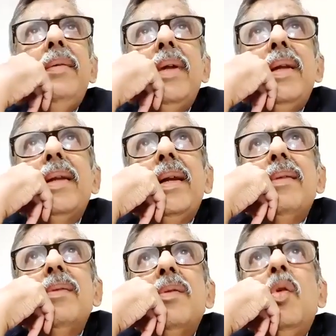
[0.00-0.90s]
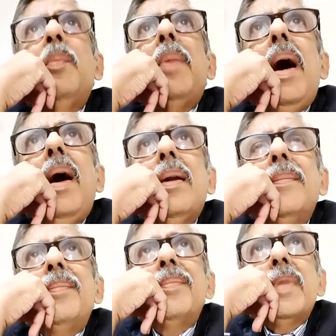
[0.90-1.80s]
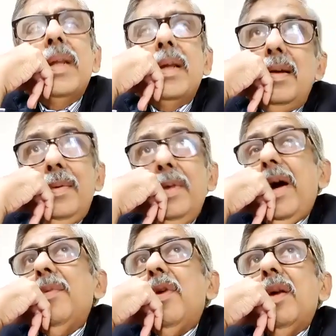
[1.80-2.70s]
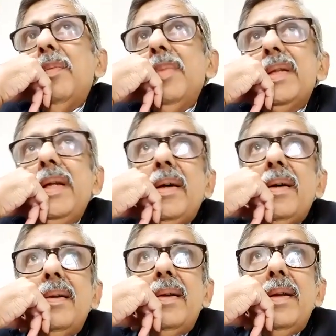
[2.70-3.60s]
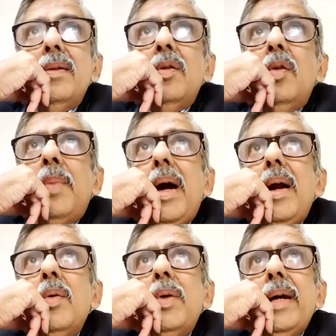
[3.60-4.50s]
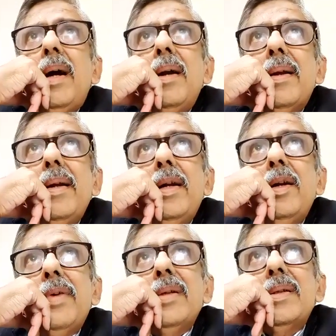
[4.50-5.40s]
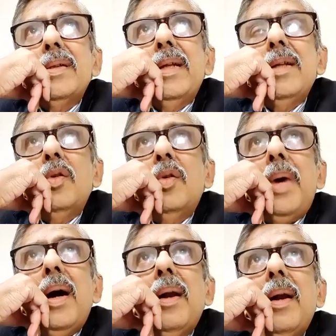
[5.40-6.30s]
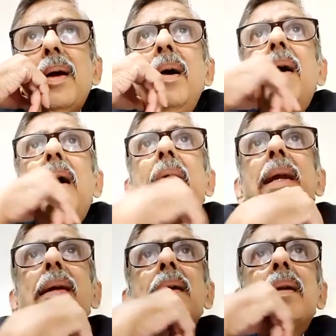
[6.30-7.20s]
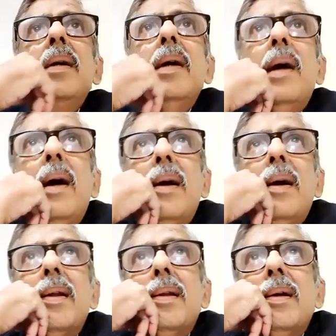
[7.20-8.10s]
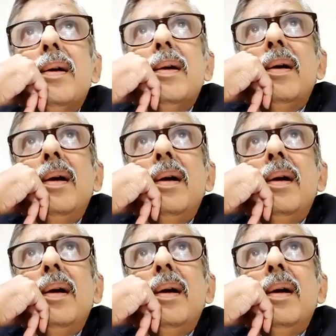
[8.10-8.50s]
that there is no bar, if I am not mistaken, there is no bar to take alternative defense. There is no bar either under the